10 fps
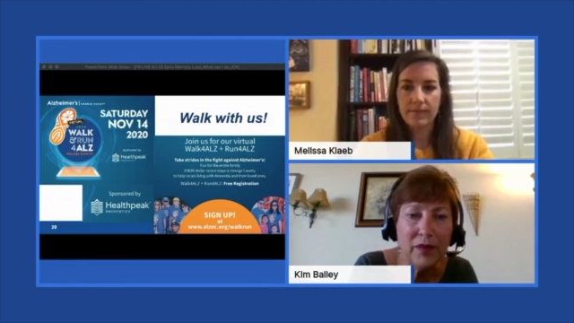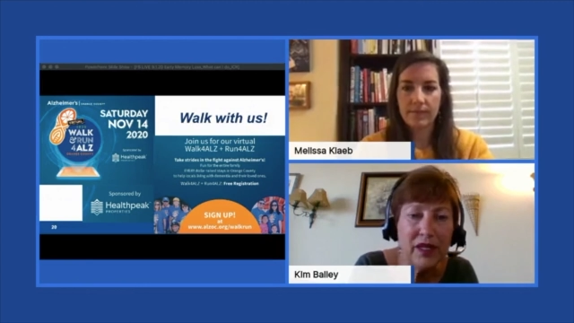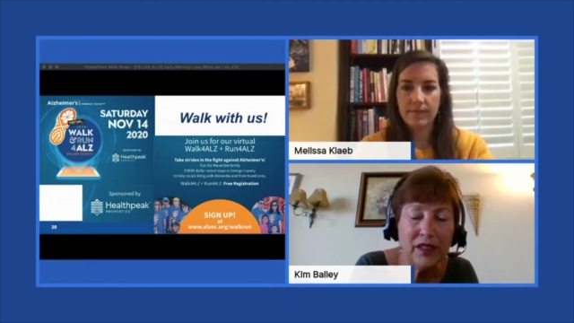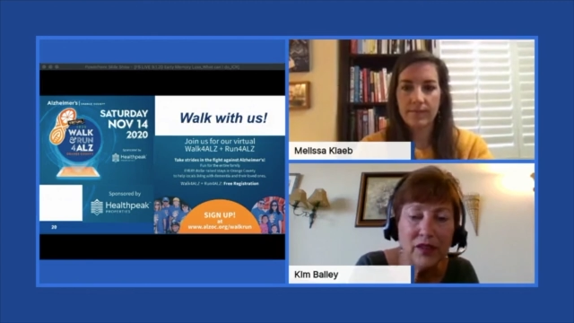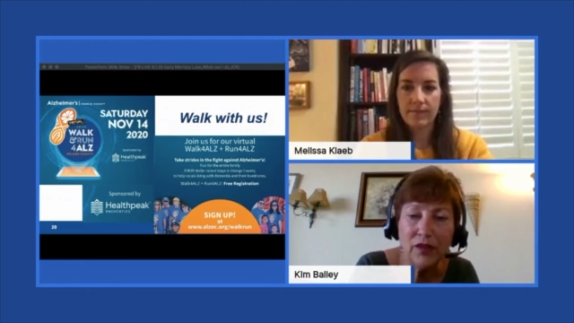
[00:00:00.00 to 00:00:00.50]

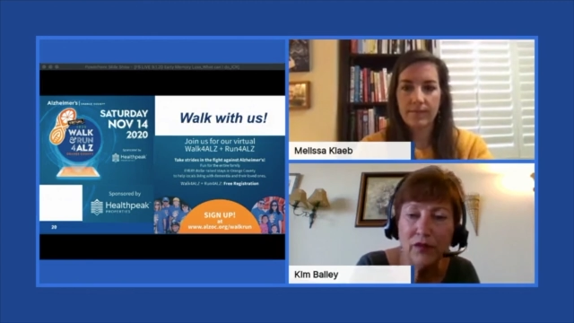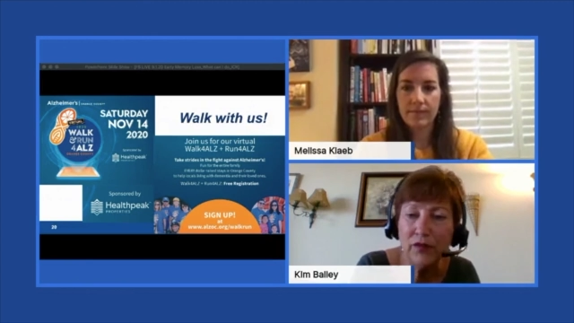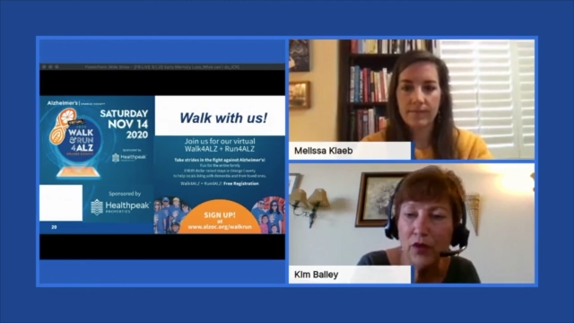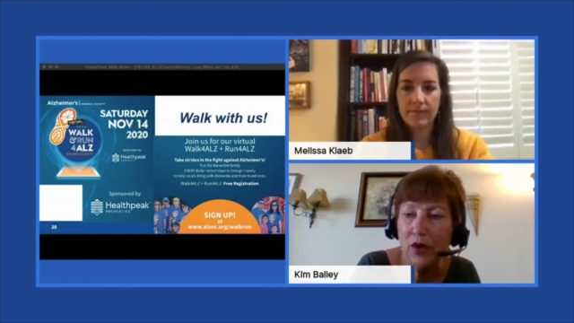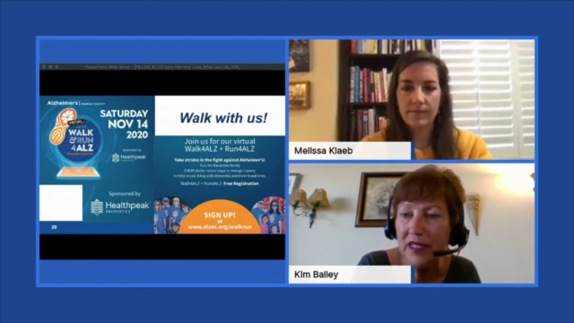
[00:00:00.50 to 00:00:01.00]
Speaker 1: and you can
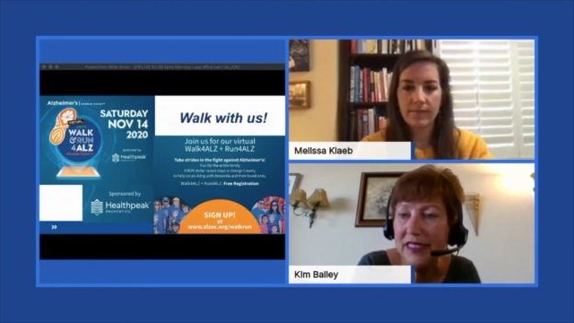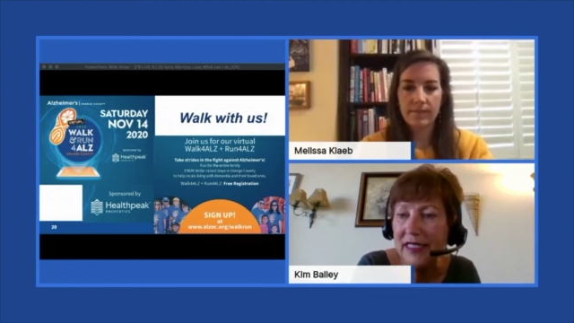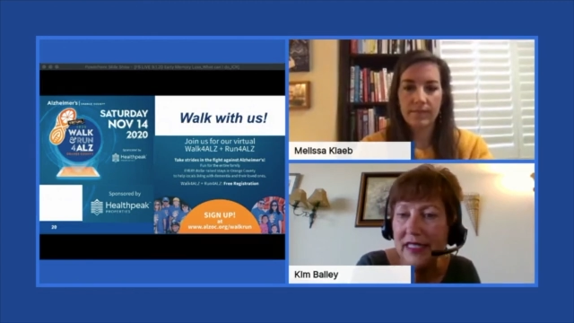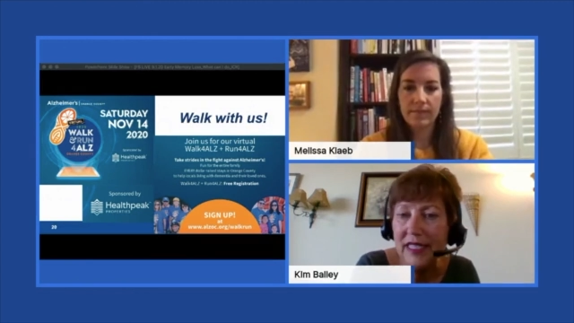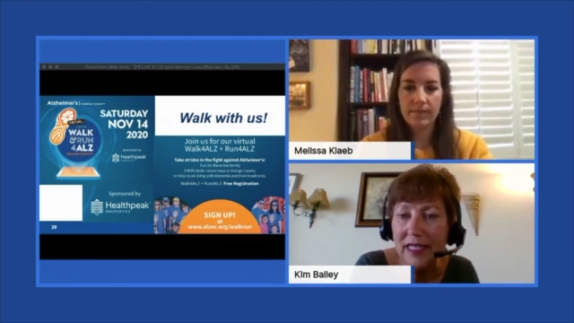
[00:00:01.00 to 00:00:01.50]
form a
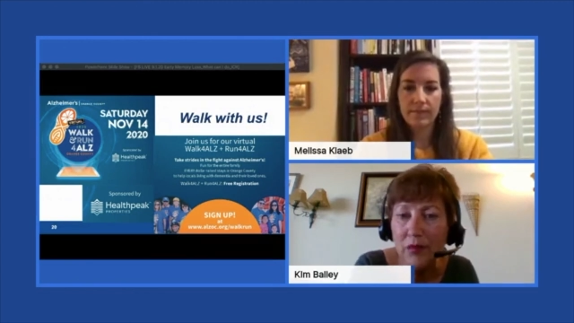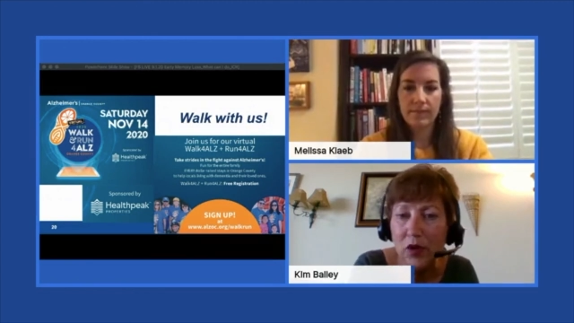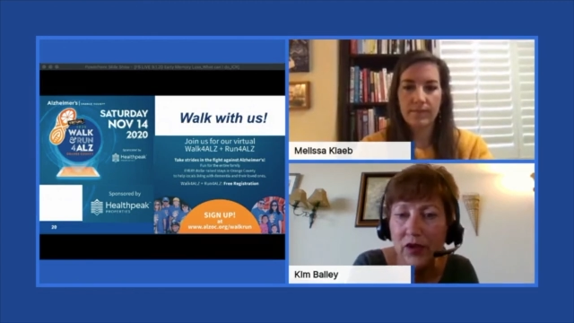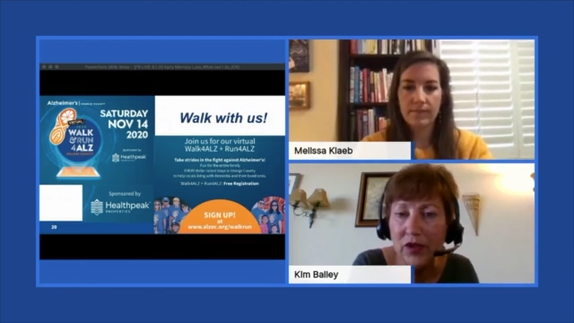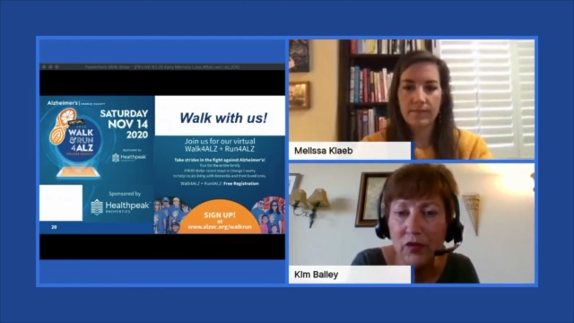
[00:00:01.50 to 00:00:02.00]
team or
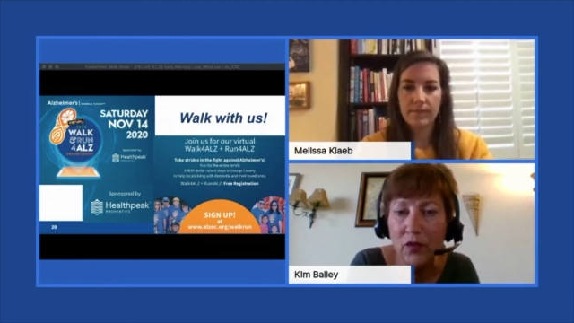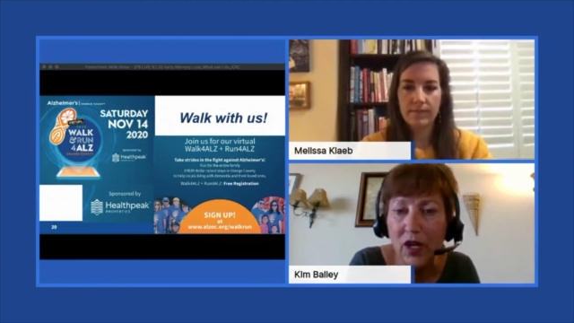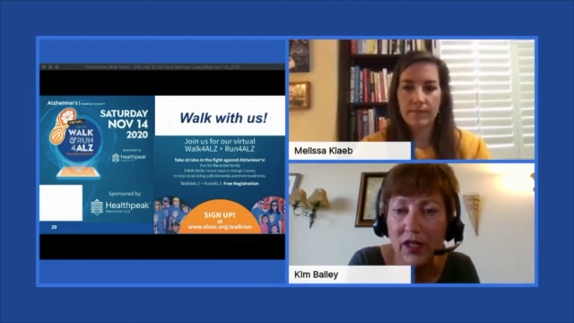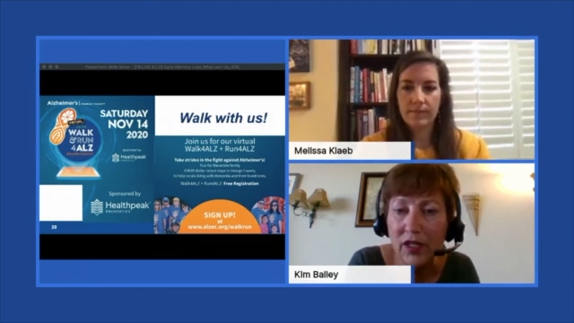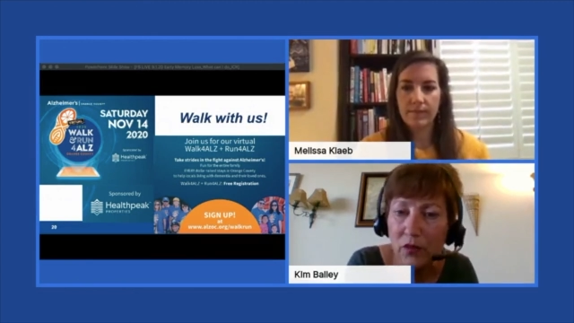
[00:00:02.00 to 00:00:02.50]
you can
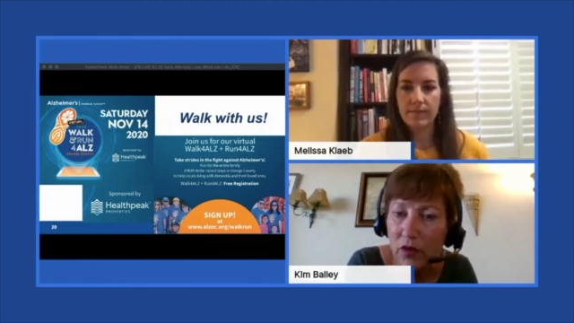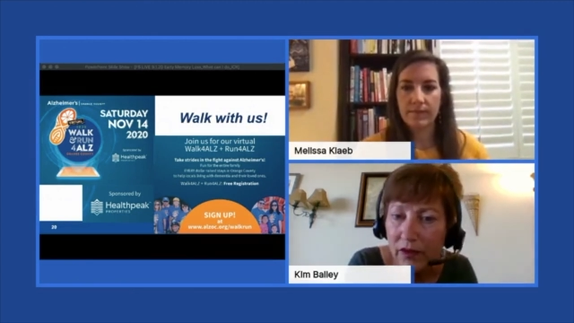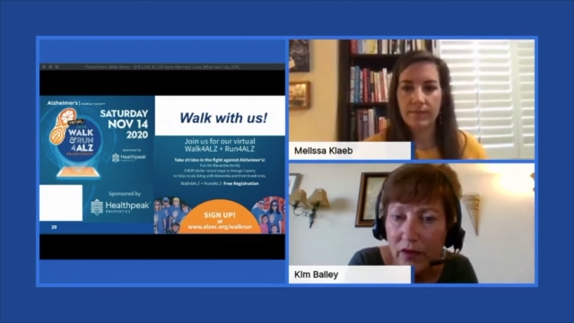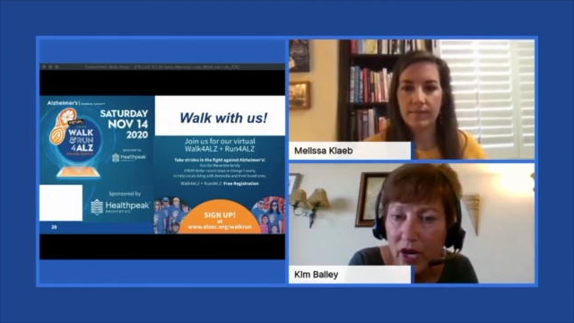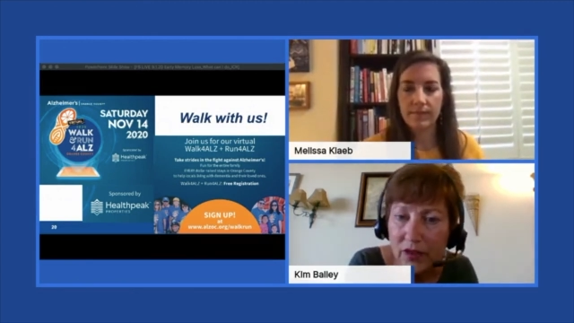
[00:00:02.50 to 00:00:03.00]
walk on one
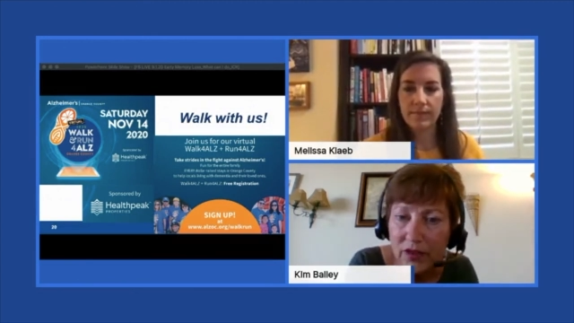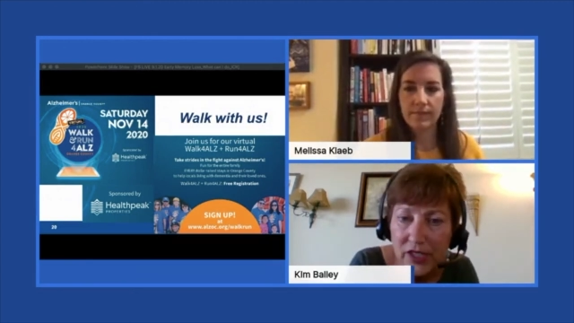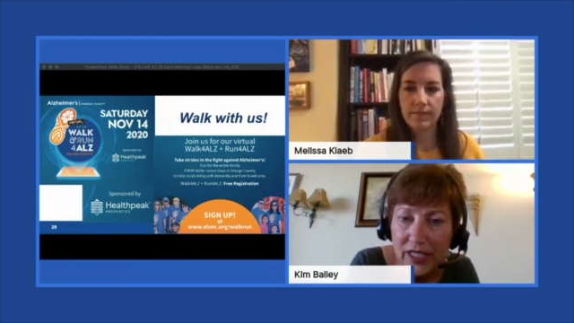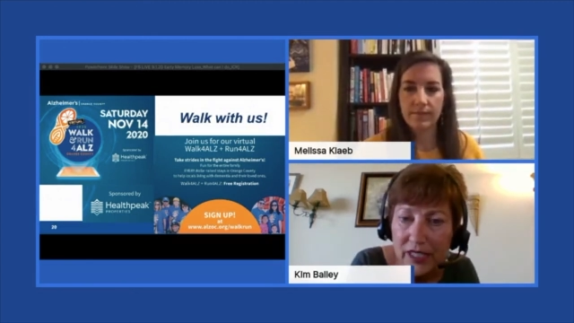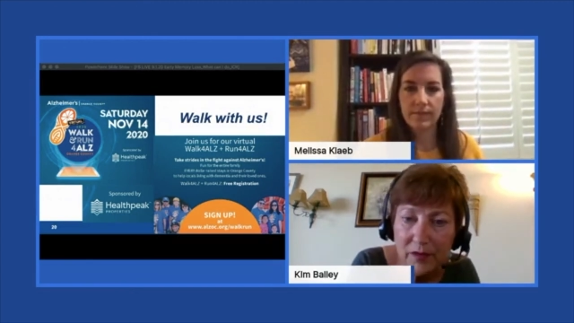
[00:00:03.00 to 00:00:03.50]
of our
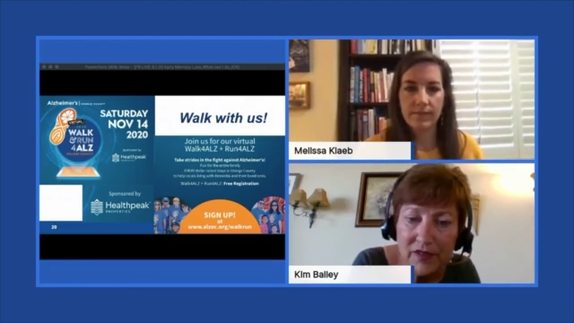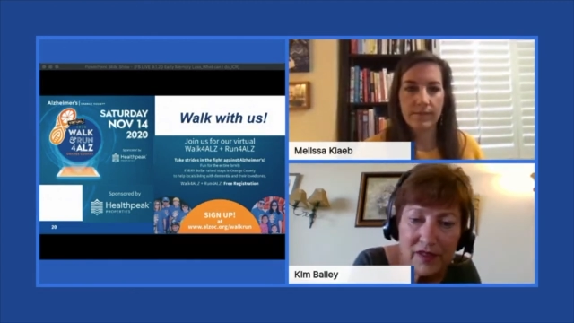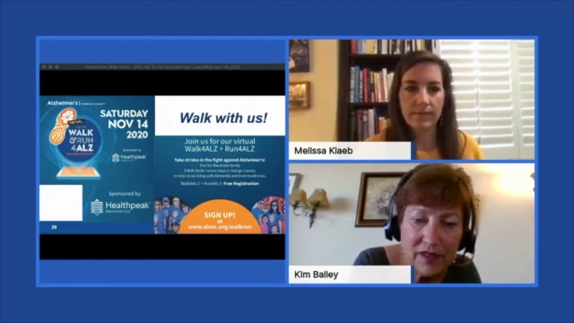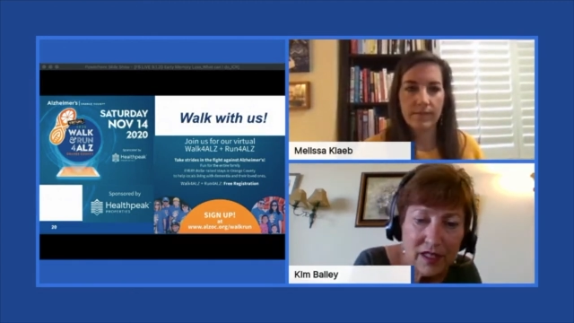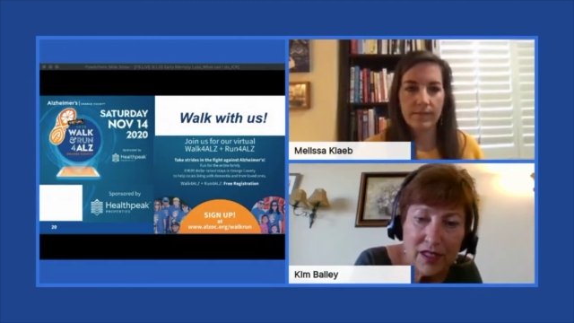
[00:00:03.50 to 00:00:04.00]

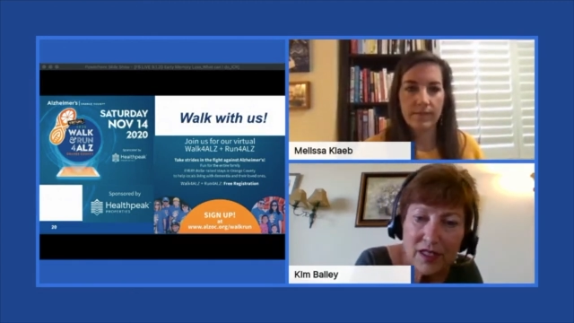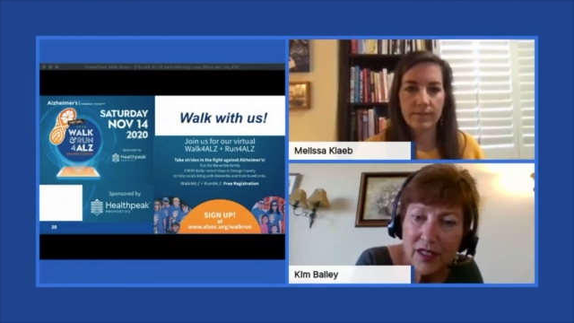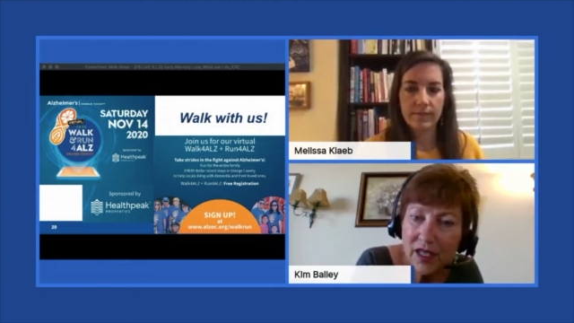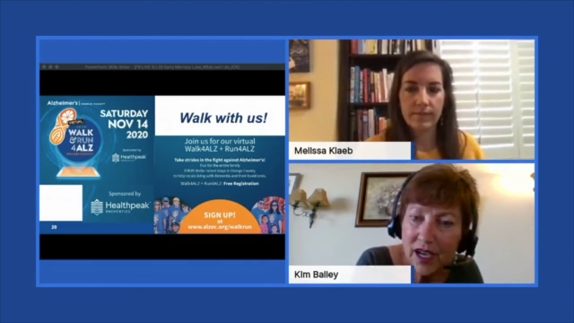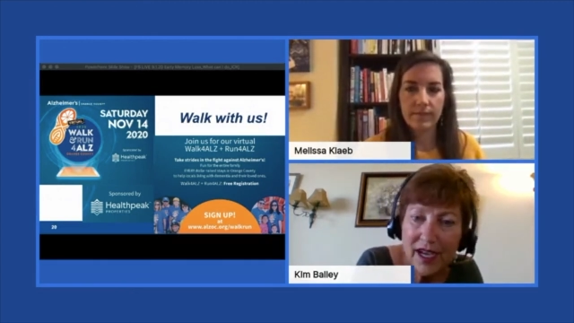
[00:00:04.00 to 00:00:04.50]
teams.
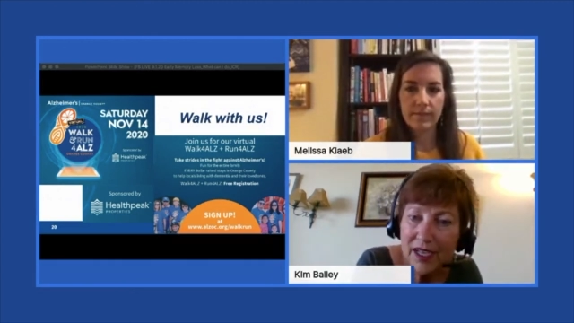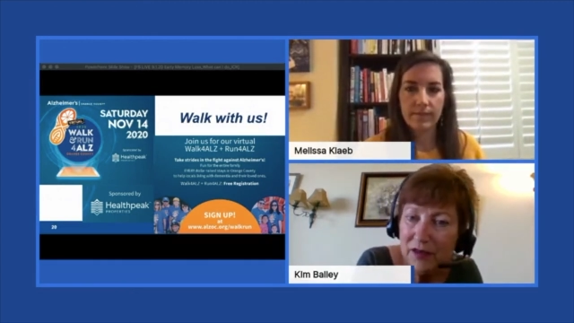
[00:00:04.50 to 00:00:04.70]
I have a